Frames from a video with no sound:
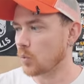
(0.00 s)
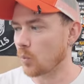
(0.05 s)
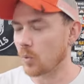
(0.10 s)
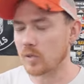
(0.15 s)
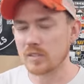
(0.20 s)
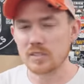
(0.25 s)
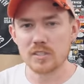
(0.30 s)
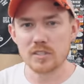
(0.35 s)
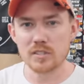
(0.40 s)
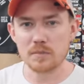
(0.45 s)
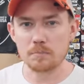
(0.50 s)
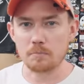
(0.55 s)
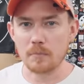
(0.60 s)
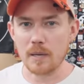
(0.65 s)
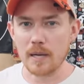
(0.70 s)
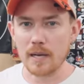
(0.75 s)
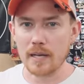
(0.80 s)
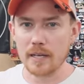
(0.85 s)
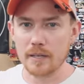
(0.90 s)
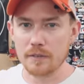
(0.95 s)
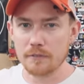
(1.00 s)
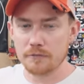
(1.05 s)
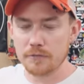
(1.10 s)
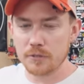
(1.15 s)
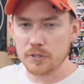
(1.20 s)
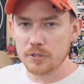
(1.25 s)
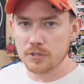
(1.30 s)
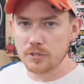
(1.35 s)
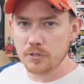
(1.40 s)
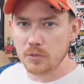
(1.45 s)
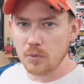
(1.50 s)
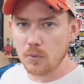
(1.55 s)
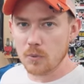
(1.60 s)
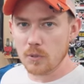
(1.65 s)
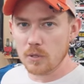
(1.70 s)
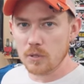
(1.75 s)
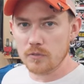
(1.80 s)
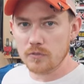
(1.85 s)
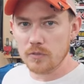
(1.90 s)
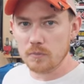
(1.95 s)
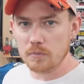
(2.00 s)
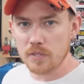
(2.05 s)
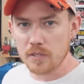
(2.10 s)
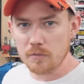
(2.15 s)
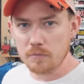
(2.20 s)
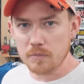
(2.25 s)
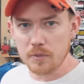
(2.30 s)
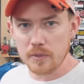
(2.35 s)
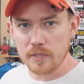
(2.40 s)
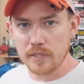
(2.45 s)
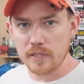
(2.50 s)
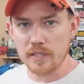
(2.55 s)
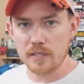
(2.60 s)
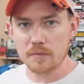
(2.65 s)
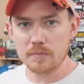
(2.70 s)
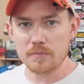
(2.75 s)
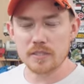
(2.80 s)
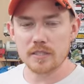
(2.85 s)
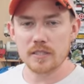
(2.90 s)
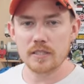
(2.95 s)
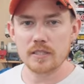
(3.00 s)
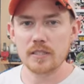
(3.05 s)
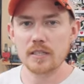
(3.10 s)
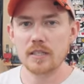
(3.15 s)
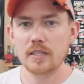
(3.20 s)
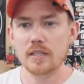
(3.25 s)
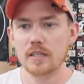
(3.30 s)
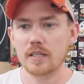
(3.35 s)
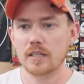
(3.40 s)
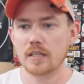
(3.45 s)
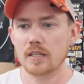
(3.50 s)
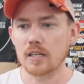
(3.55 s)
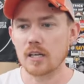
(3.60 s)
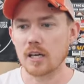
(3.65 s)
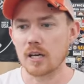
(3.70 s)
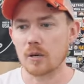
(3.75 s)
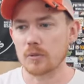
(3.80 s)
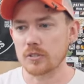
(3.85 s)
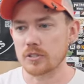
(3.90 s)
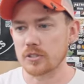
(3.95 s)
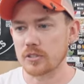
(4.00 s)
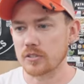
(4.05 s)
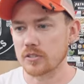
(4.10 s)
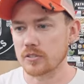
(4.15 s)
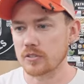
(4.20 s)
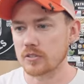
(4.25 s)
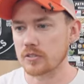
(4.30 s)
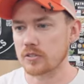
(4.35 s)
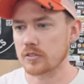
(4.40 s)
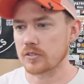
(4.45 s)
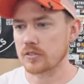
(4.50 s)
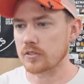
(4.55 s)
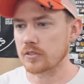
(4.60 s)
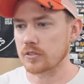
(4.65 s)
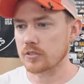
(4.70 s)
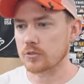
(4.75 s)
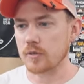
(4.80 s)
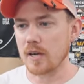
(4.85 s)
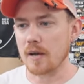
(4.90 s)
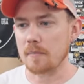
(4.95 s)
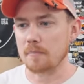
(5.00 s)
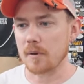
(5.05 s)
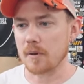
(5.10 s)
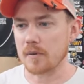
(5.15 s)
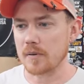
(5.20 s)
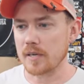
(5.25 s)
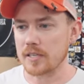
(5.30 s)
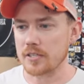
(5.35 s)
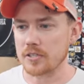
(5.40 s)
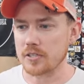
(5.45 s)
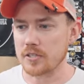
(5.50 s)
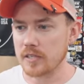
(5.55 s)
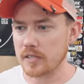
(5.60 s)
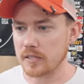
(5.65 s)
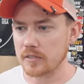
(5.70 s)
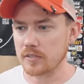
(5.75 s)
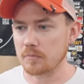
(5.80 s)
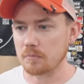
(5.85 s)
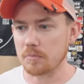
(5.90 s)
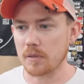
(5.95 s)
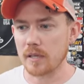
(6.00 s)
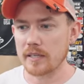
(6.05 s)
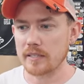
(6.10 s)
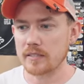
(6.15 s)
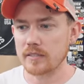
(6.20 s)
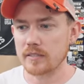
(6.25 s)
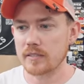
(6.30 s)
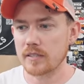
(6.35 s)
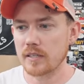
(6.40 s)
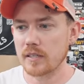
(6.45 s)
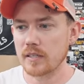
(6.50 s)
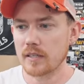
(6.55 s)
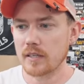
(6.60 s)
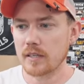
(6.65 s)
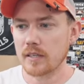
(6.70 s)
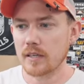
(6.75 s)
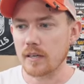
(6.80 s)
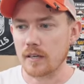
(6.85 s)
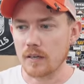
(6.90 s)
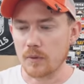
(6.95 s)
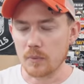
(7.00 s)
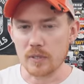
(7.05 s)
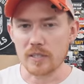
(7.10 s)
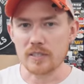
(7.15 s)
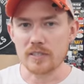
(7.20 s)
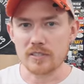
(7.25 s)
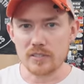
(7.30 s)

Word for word: once my first order from Kabuki comes in, uh, which is their Trap Bar HD and some plates, uh, we'll get